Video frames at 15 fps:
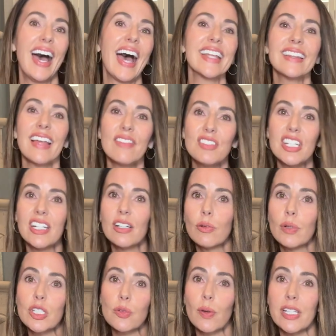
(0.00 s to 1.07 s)
I'd love to hear
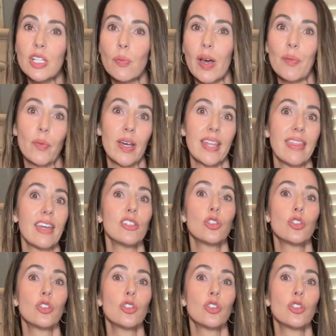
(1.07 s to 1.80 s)
which one you went with.